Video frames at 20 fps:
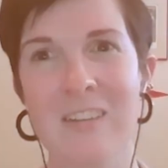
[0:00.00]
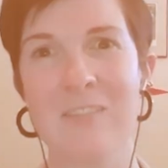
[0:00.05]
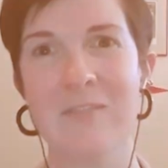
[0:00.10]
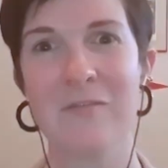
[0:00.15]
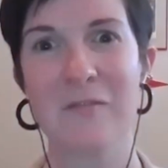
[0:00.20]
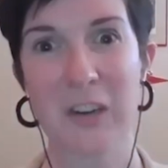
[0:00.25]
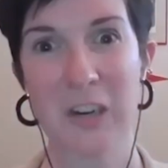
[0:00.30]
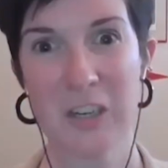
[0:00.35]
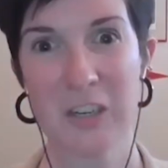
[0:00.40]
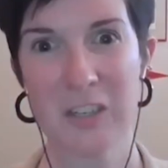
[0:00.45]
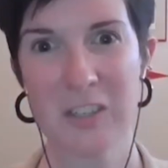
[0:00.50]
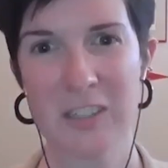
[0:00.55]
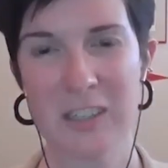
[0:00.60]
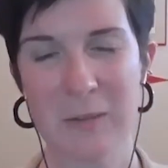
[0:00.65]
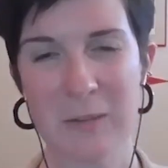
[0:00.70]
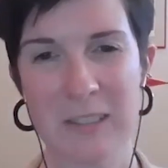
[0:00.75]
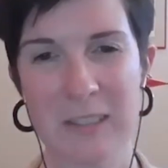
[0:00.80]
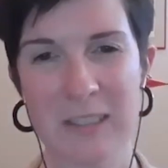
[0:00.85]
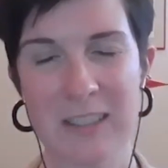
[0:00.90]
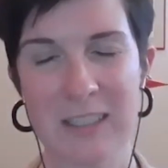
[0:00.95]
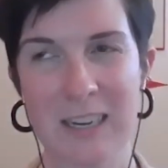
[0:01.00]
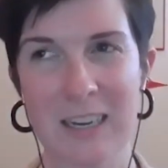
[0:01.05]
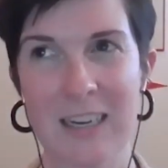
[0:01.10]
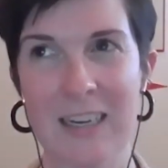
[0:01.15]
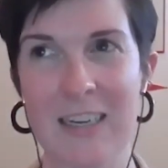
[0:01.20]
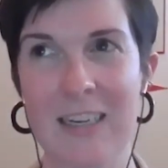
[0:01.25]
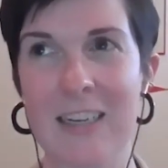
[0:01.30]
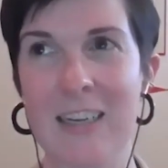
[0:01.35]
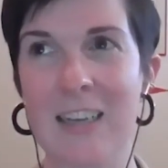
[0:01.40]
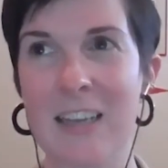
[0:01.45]
First, I would
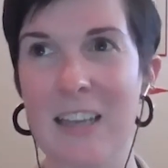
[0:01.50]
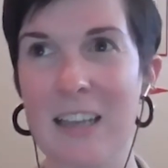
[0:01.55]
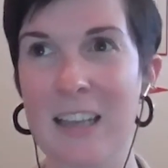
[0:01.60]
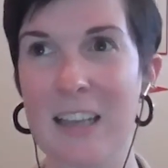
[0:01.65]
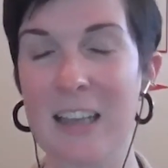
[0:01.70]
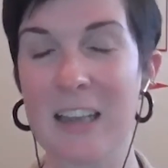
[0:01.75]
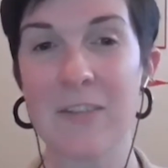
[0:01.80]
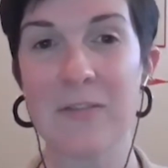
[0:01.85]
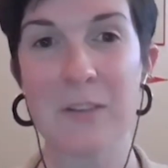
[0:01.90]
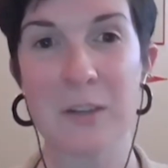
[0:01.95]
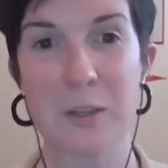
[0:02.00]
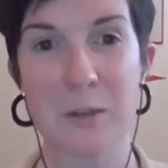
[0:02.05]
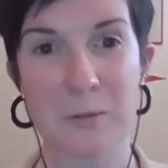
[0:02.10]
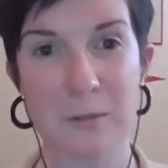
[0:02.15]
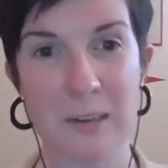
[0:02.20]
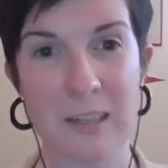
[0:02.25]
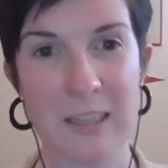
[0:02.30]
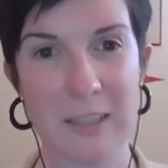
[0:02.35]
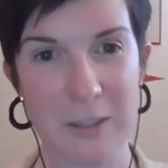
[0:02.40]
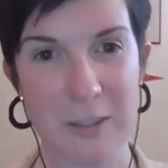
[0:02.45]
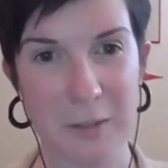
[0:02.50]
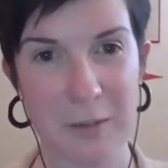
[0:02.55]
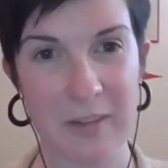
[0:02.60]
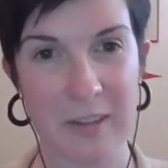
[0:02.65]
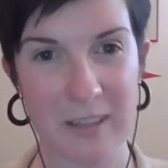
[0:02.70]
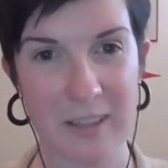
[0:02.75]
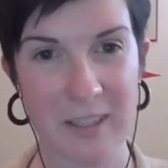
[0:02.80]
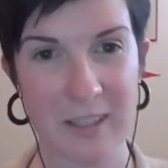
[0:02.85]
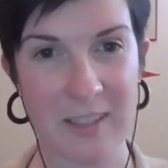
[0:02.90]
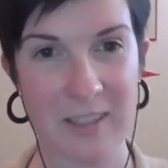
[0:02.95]
say if you really do
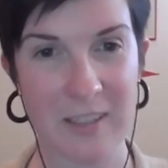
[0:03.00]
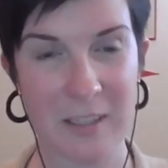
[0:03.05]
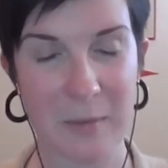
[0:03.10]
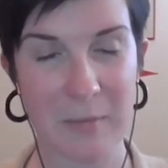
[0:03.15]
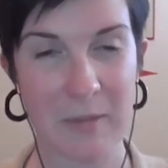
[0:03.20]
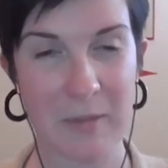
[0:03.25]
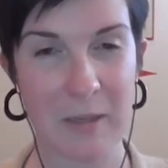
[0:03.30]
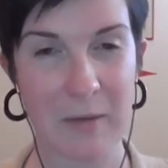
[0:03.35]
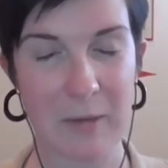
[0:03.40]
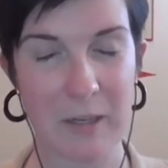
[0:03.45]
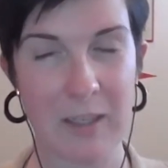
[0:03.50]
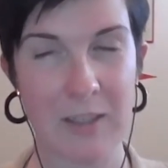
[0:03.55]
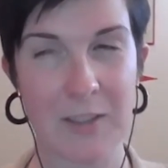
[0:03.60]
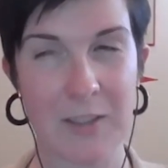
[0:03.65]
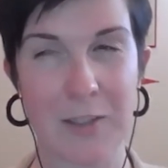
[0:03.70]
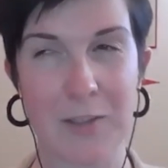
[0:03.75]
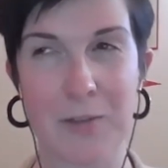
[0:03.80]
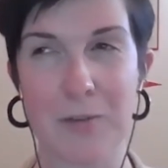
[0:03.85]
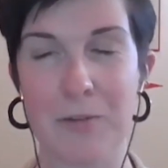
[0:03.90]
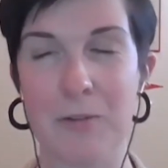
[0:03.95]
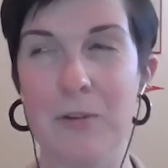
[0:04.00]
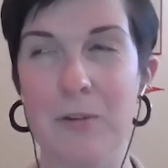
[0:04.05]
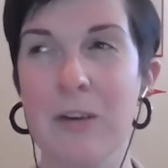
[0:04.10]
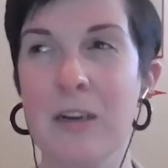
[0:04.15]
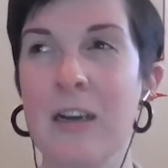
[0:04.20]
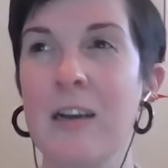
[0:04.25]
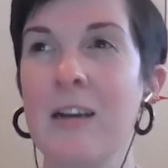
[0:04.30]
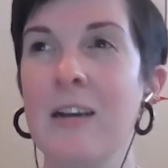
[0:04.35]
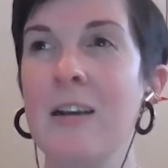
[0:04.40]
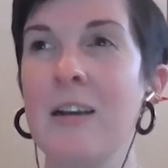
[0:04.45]
think this is something you want to do,
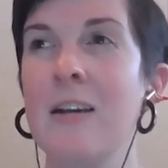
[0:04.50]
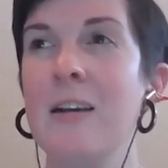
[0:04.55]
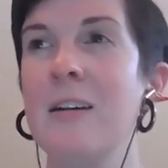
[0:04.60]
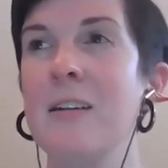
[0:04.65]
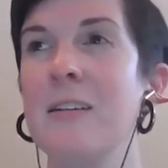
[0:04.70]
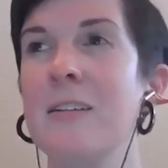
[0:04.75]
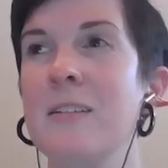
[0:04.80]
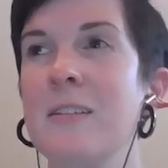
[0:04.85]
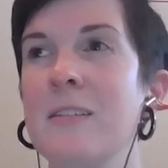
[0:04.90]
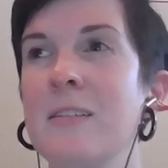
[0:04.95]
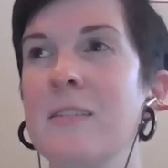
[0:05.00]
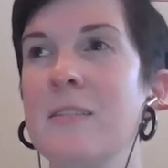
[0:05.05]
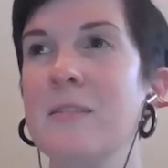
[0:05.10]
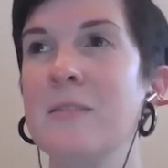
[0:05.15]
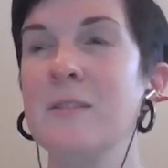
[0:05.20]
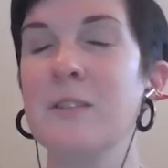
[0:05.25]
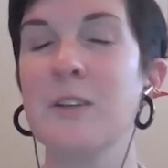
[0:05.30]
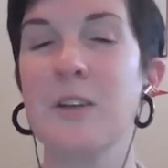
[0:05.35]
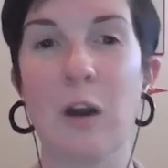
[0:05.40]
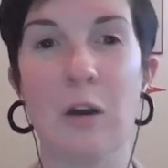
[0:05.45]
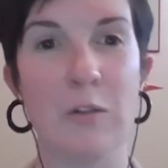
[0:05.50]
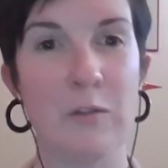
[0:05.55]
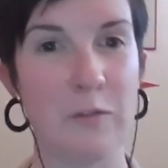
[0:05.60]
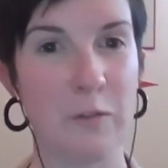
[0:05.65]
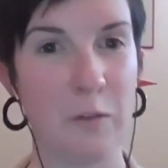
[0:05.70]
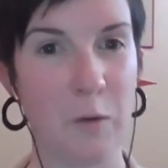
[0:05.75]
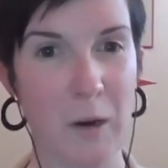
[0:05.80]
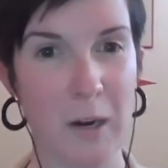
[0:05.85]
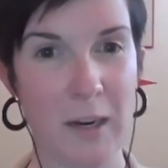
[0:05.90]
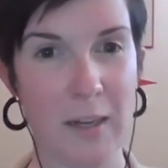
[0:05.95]
go
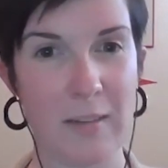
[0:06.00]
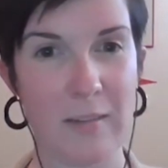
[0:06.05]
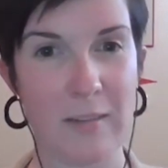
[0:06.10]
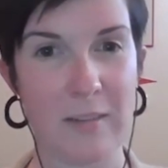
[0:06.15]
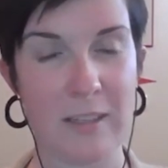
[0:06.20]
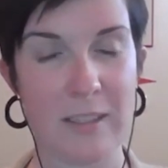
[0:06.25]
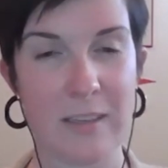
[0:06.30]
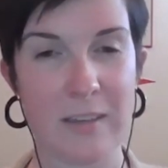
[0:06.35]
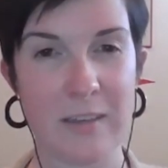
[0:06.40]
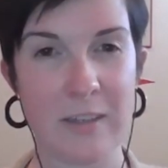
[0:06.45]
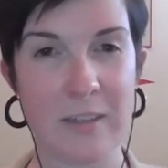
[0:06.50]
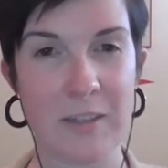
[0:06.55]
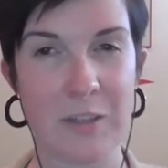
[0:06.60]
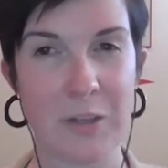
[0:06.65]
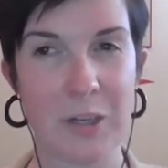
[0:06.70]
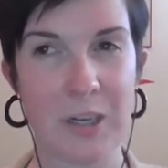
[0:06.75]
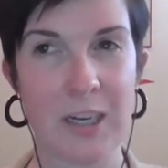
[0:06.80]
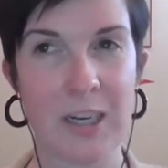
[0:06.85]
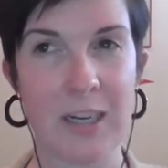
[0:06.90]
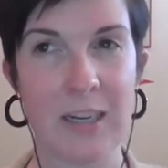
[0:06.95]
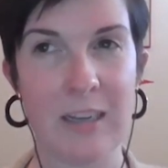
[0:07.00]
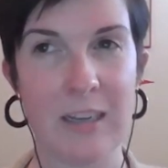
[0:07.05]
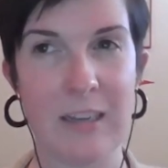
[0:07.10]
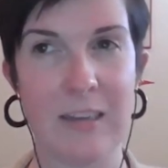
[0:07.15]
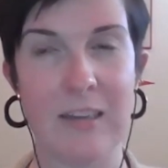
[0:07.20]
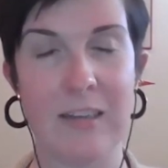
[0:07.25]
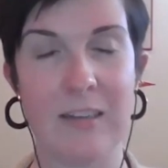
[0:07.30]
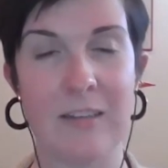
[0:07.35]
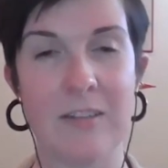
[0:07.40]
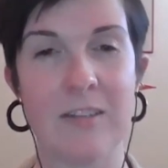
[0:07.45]
for it. This industry
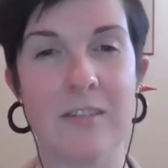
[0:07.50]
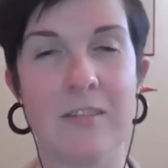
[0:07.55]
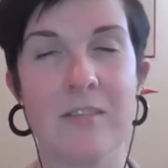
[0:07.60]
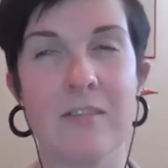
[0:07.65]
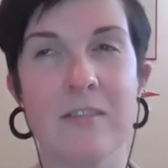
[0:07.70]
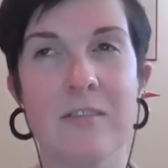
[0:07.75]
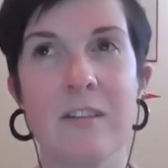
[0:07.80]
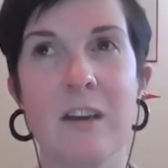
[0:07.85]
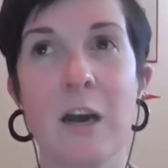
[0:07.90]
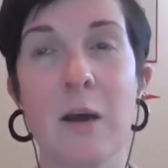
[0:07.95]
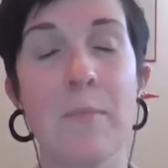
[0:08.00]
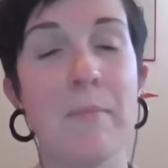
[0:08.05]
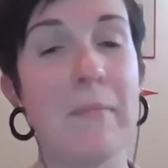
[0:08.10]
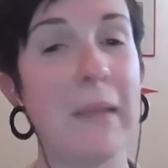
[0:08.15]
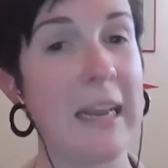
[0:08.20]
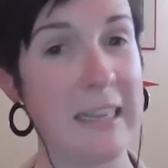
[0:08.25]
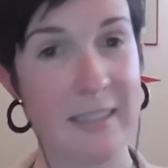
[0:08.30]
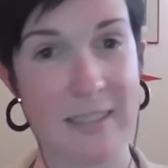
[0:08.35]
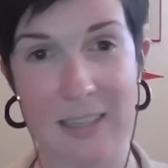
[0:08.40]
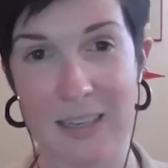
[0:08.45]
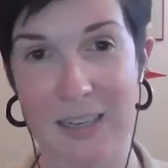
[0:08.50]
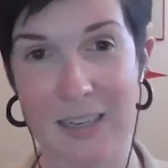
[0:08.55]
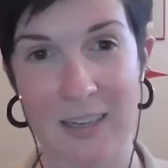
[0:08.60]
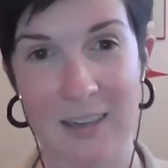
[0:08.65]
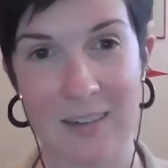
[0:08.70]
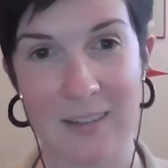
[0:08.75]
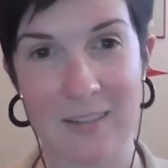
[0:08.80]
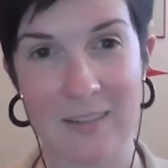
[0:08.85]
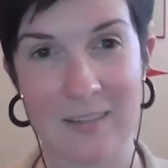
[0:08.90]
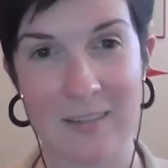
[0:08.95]
is
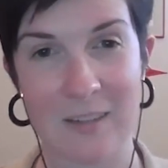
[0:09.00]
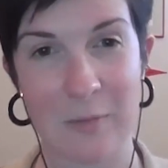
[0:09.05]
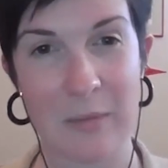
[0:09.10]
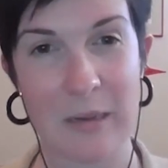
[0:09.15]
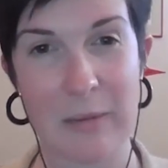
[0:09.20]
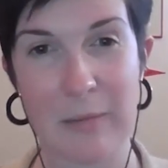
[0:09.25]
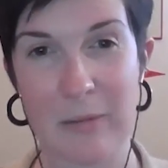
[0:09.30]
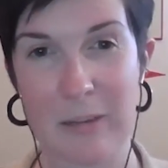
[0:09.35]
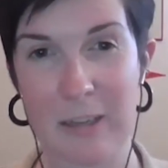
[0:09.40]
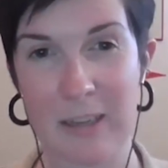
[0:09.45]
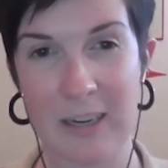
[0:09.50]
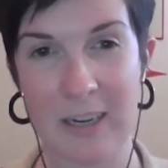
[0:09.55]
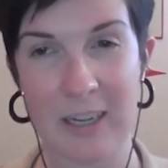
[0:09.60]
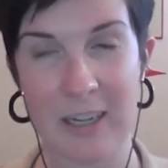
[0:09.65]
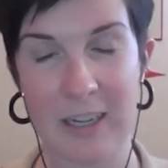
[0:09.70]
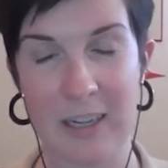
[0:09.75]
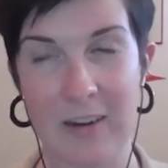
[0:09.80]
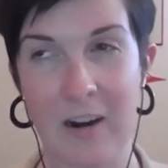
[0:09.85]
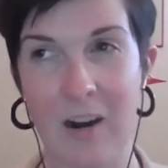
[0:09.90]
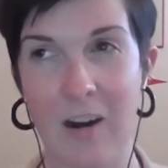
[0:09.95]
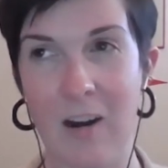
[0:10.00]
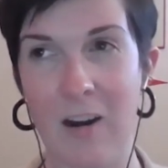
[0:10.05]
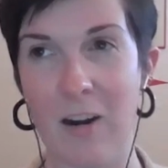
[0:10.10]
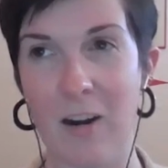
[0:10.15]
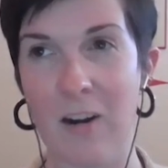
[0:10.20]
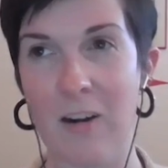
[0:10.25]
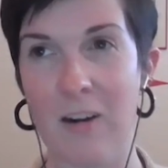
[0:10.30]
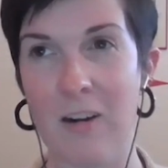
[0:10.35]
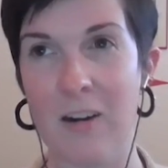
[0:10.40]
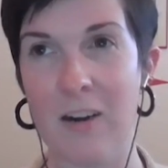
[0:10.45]
amazing. The people in it
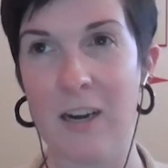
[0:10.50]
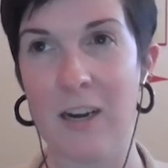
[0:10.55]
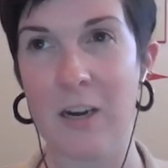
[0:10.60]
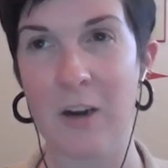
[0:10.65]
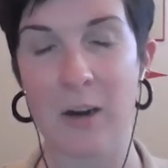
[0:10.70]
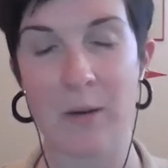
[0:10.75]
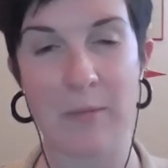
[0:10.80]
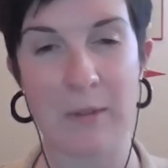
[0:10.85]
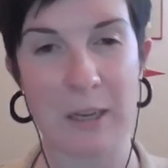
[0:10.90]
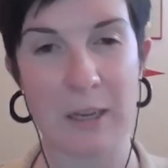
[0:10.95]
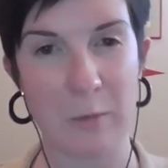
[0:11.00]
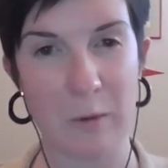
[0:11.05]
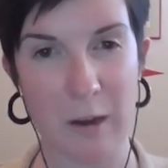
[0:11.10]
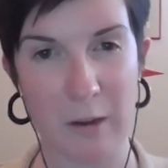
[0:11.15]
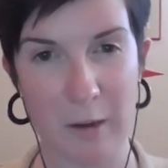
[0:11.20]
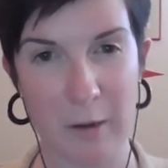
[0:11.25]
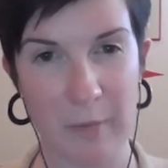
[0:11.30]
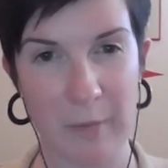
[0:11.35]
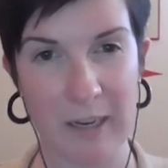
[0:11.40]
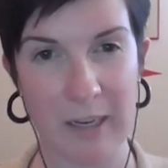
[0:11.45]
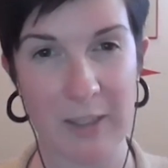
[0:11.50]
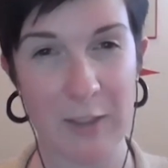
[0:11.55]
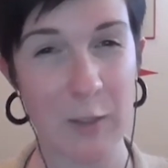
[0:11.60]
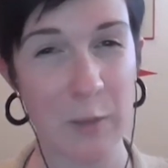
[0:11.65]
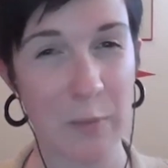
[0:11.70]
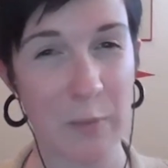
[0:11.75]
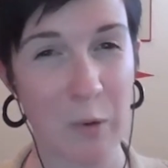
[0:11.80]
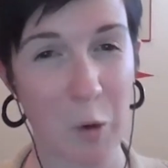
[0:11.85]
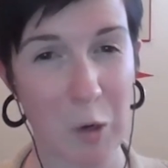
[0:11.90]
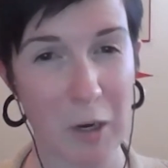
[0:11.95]
are incredibly welcoming,
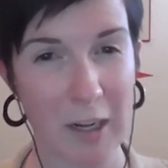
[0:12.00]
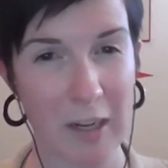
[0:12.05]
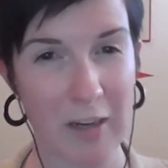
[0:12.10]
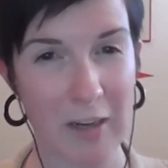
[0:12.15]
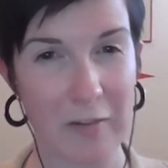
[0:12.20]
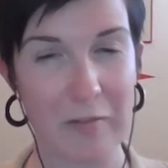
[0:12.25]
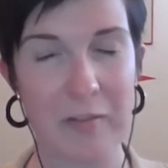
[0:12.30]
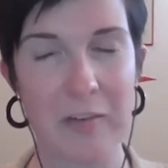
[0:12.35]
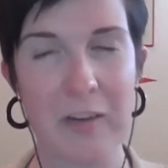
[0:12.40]
supportive,